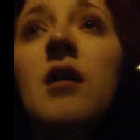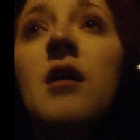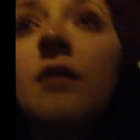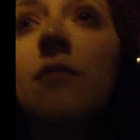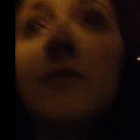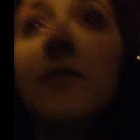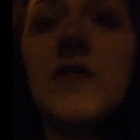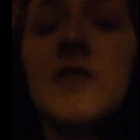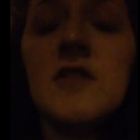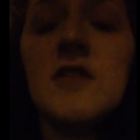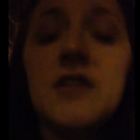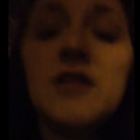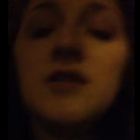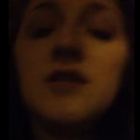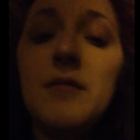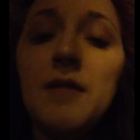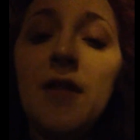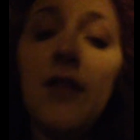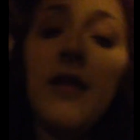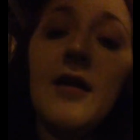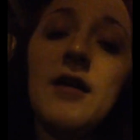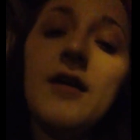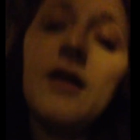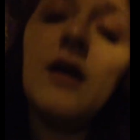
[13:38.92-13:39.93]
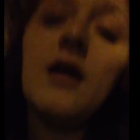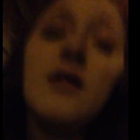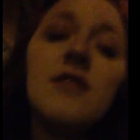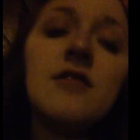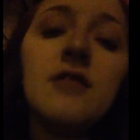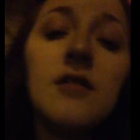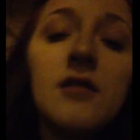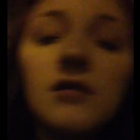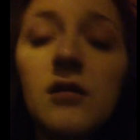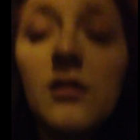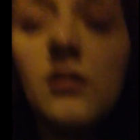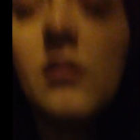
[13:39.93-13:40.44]
I'm just gonna be like,
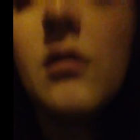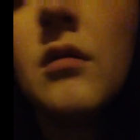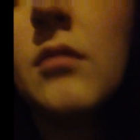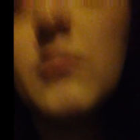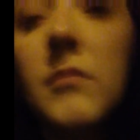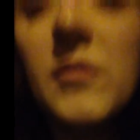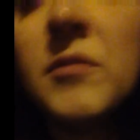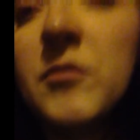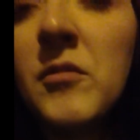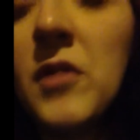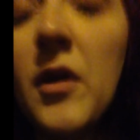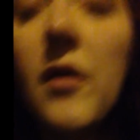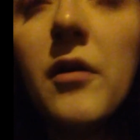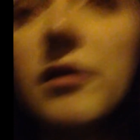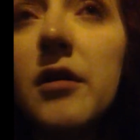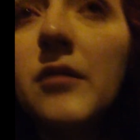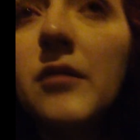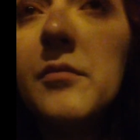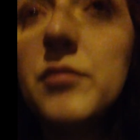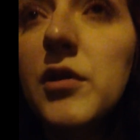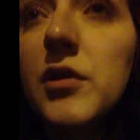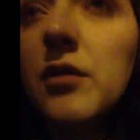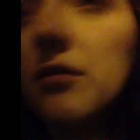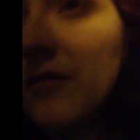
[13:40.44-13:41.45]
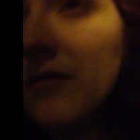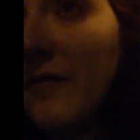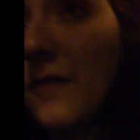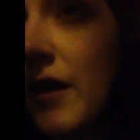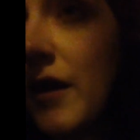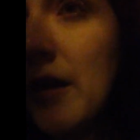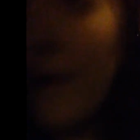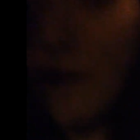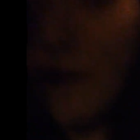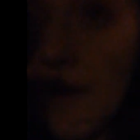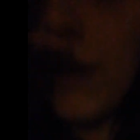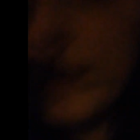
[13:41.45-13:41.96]
yes, I'll come. I'm not gonna put up a
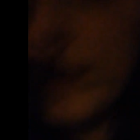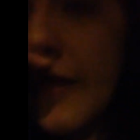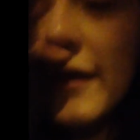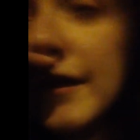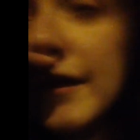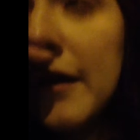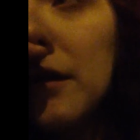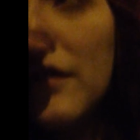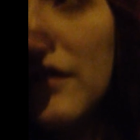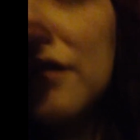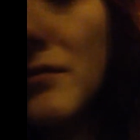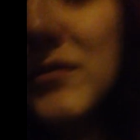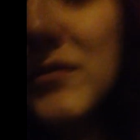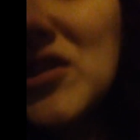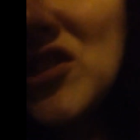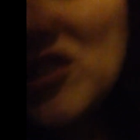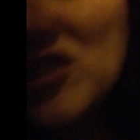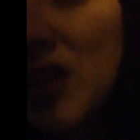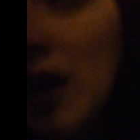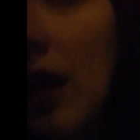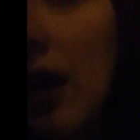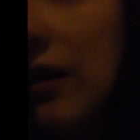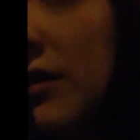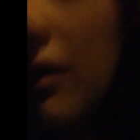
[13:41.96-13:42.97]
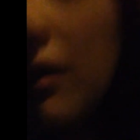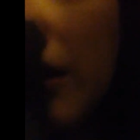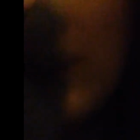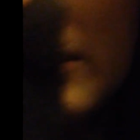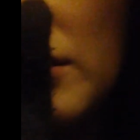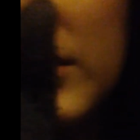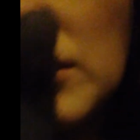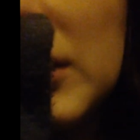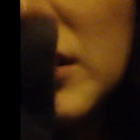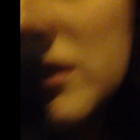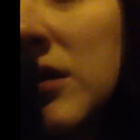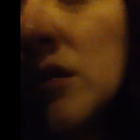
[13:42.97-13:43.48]
fight or anything because I'm
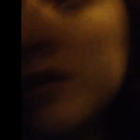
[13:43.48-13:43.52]
shattered.